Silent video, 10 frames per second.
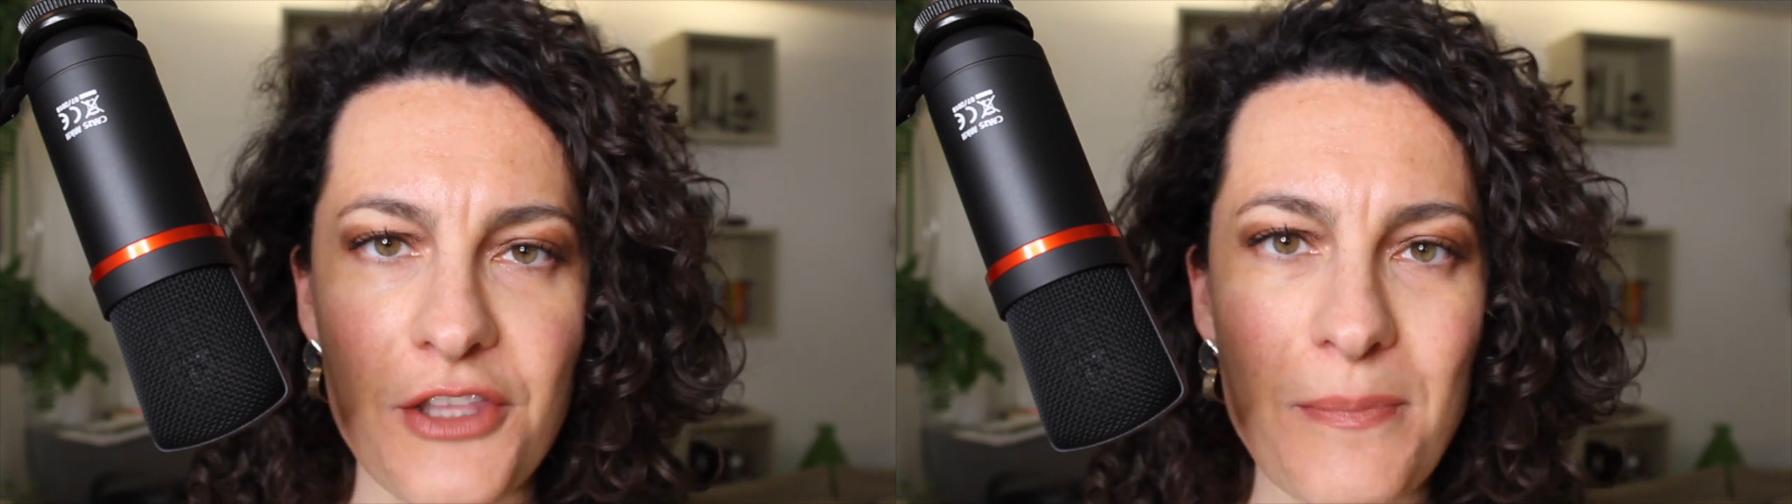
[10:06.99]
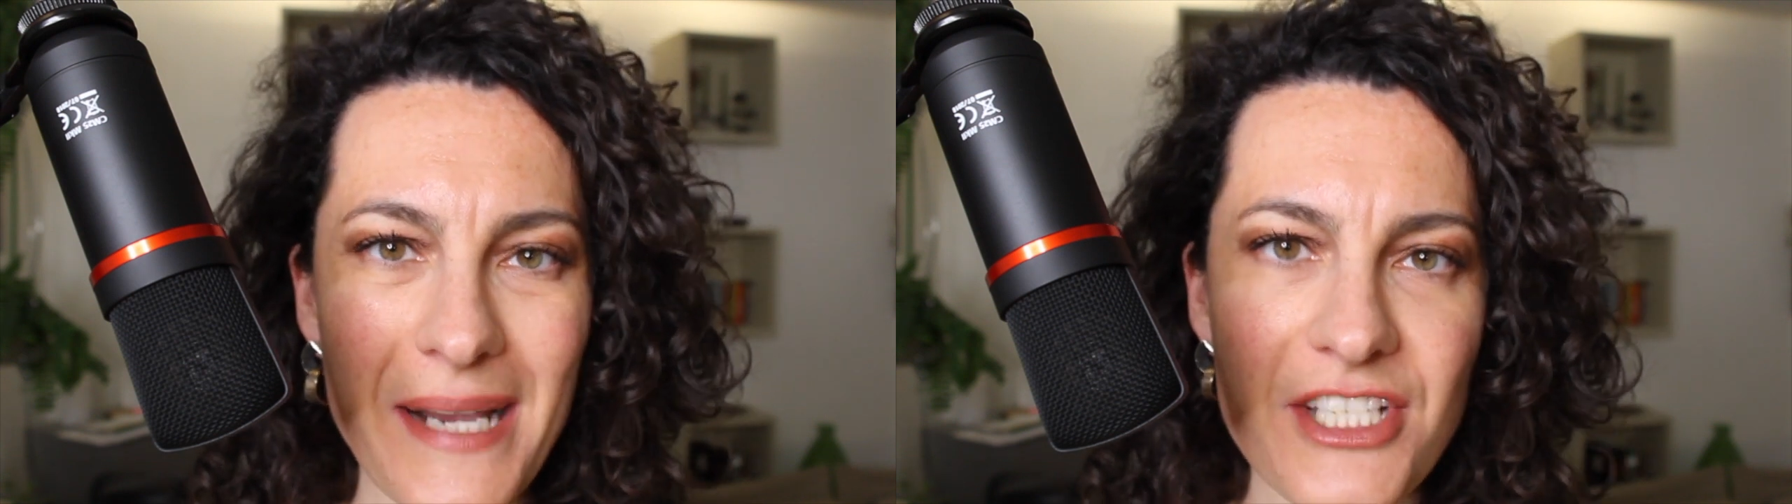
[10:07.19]

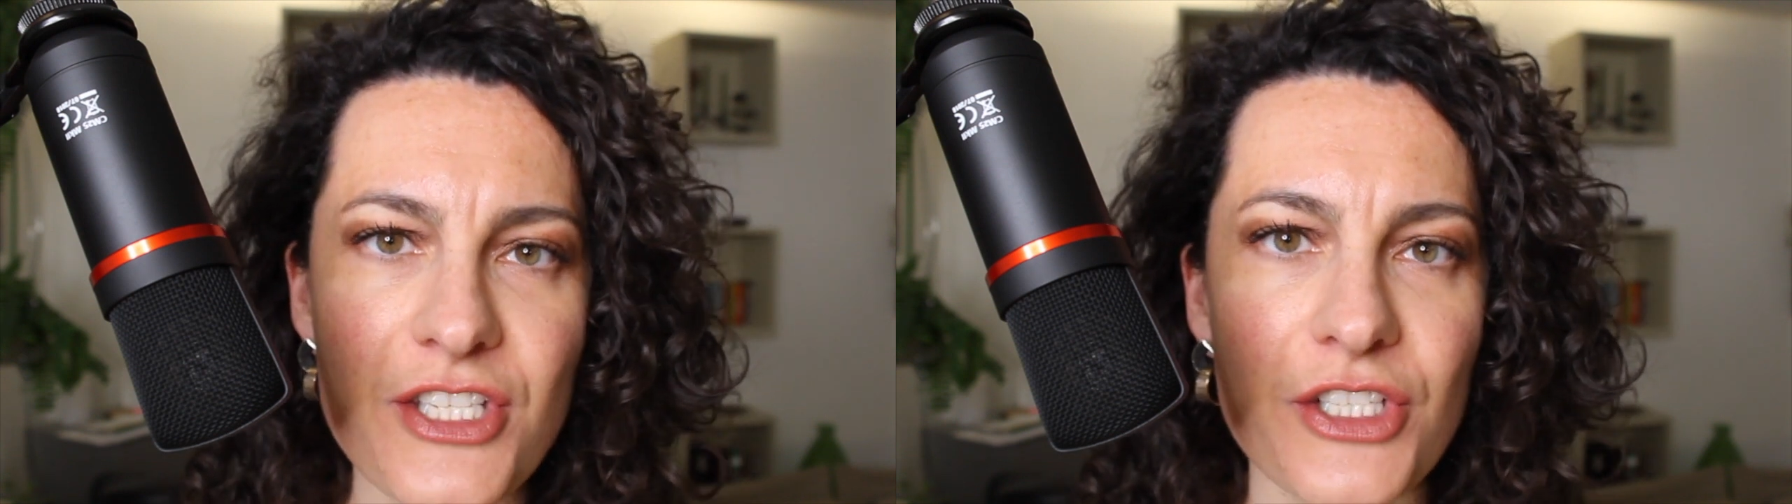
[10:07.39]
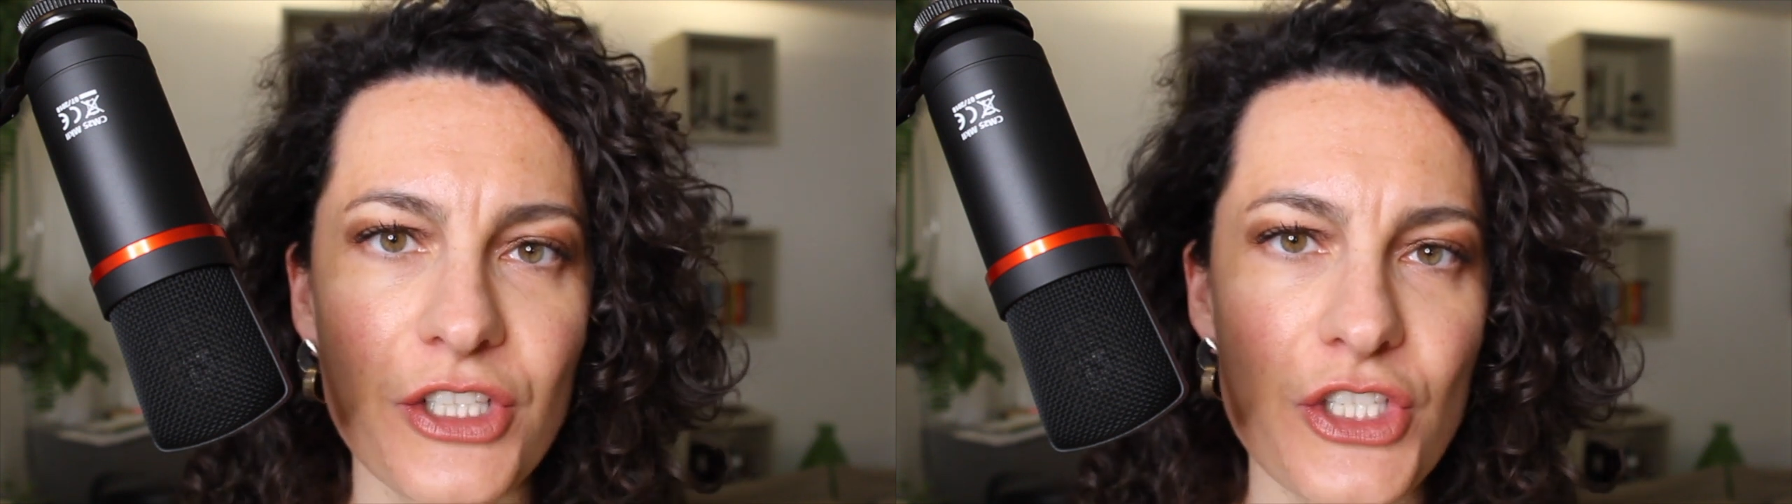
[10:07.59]
the
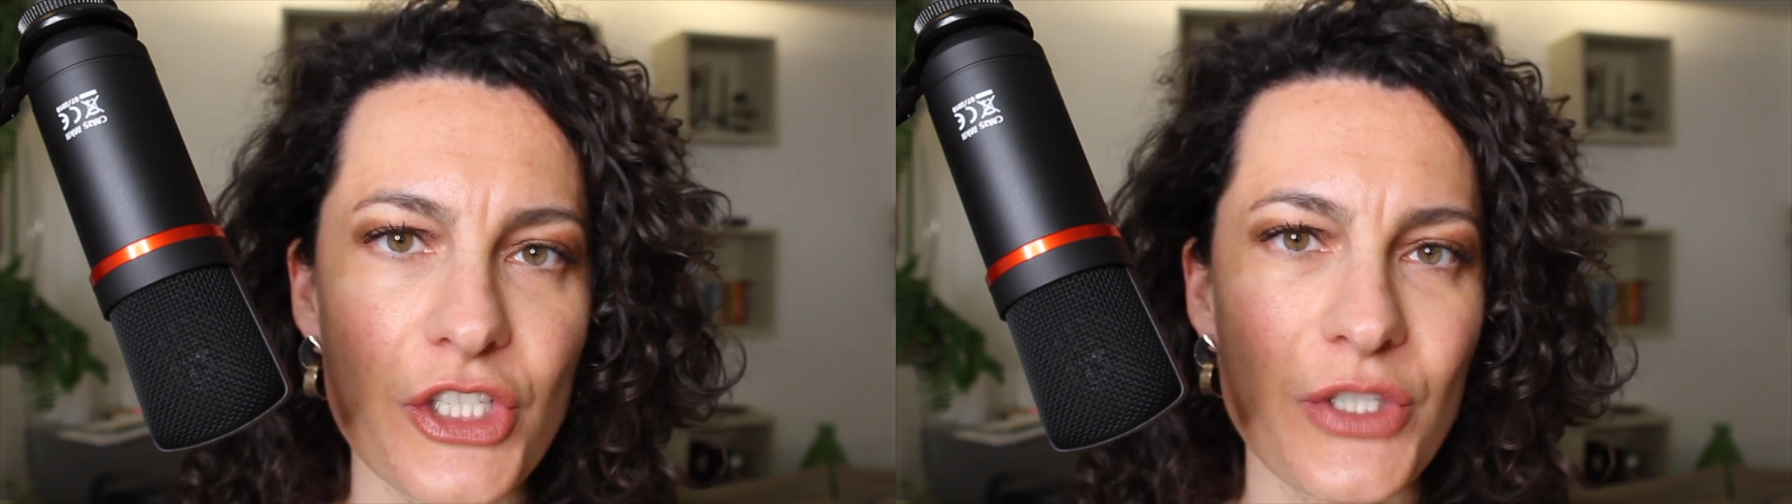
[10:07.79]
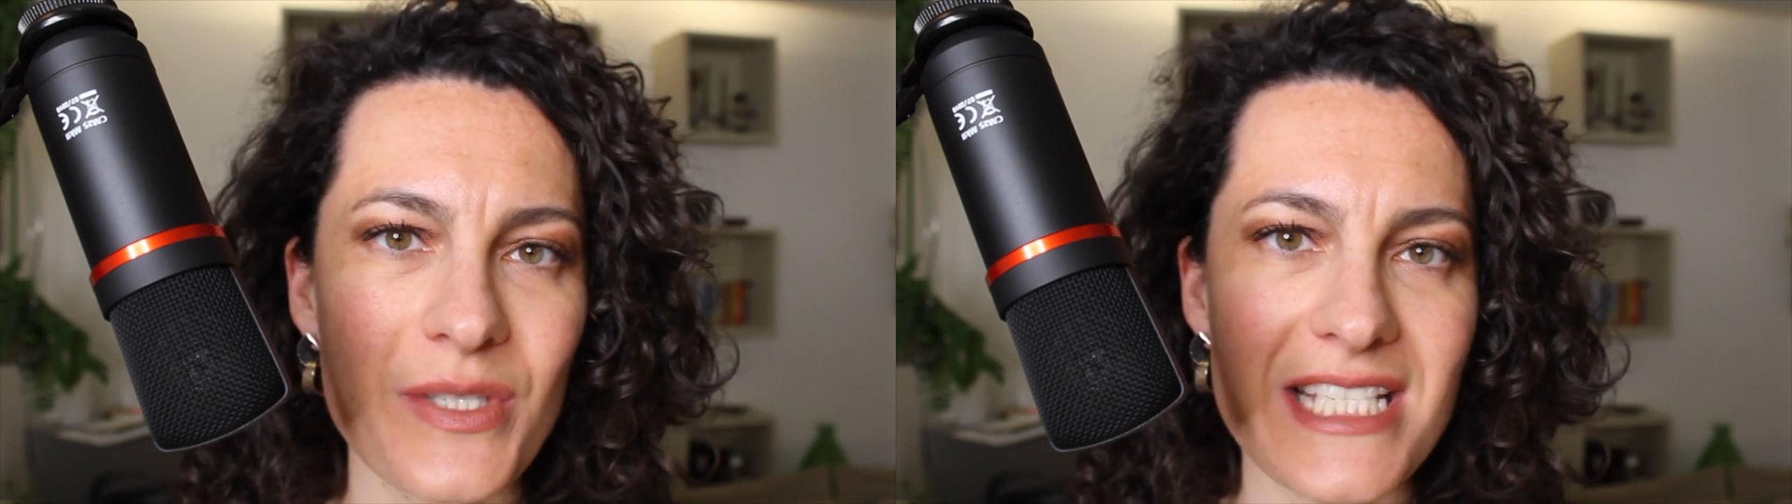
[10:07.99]

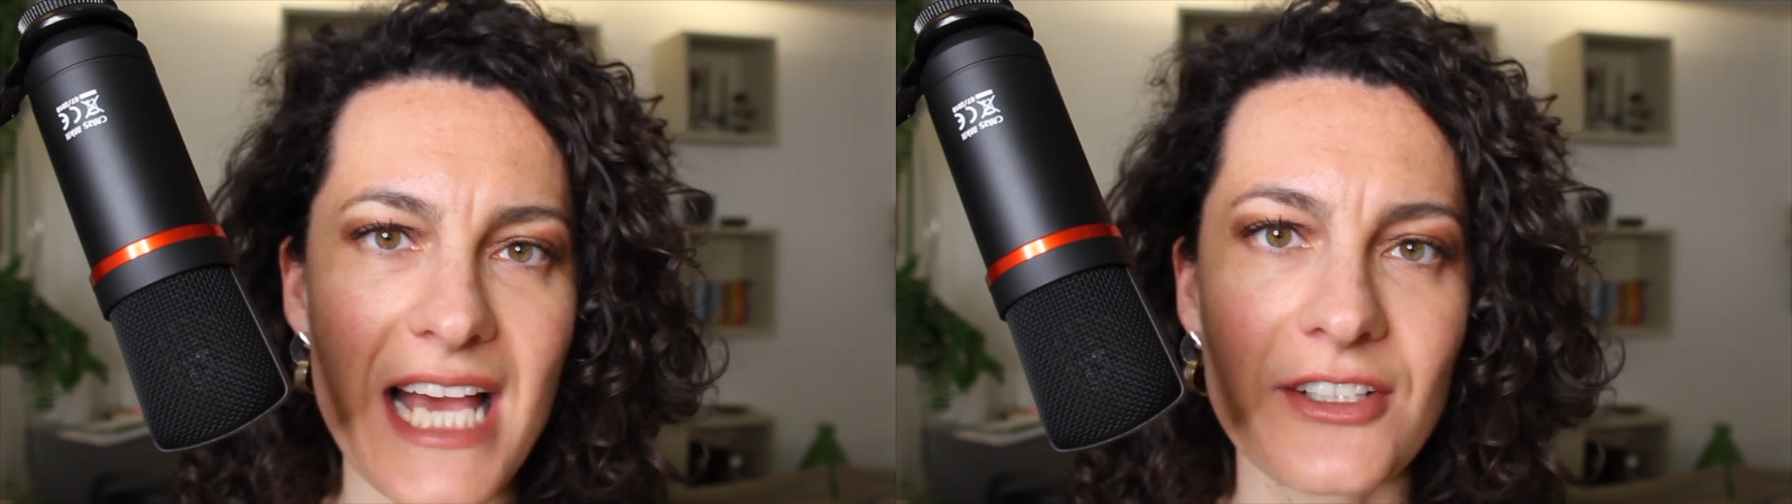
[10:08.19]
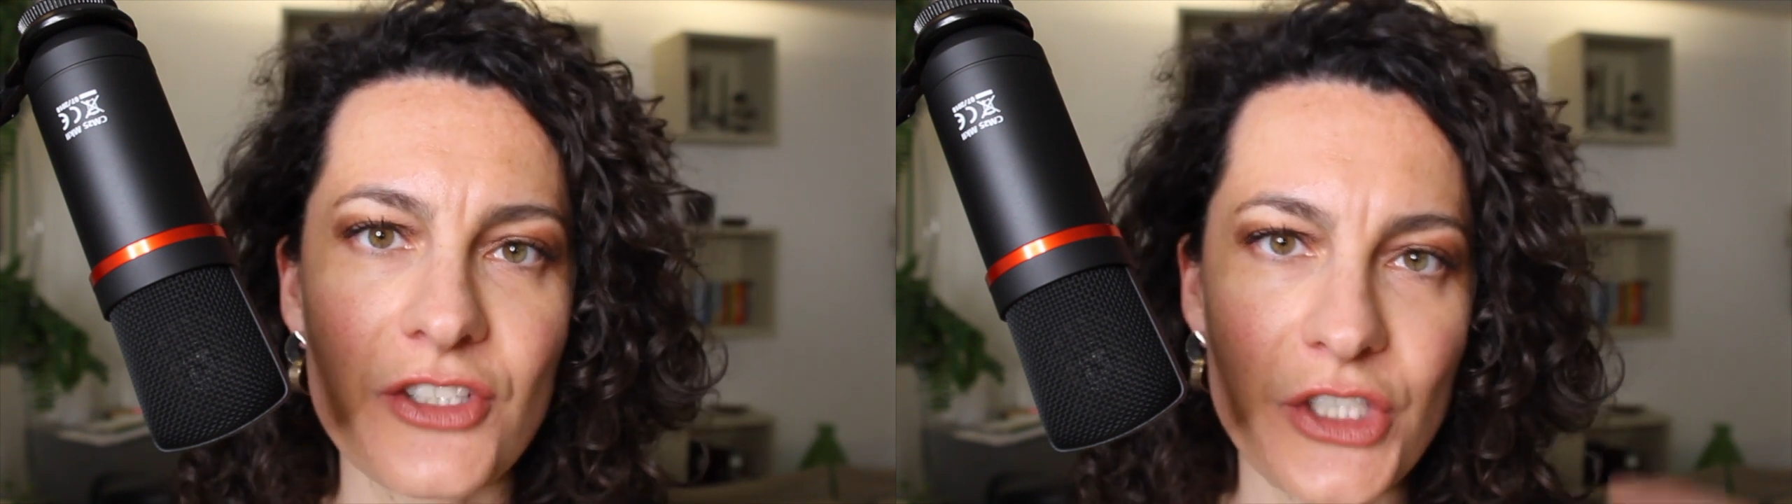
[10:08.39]
message you send